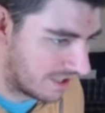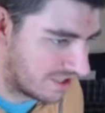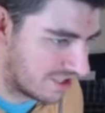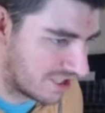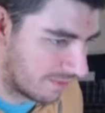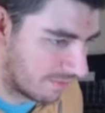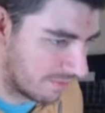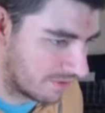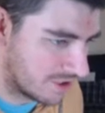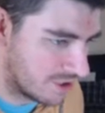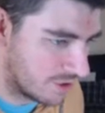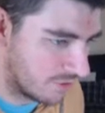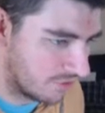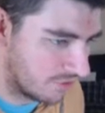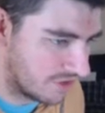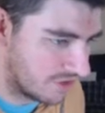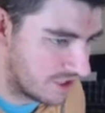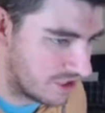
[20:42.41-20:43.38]
some of the new
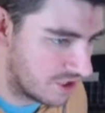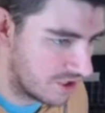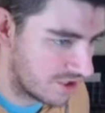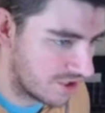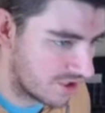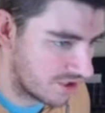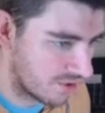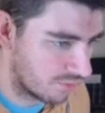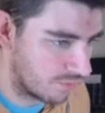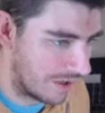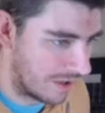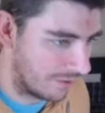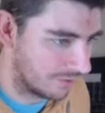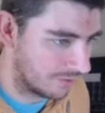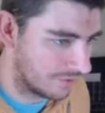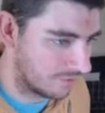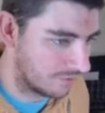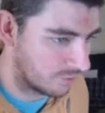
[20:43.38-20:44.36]
features
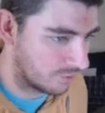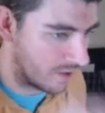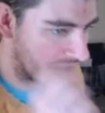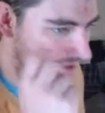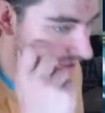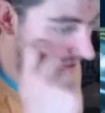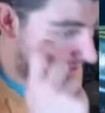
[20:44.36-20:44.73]
surrounding friends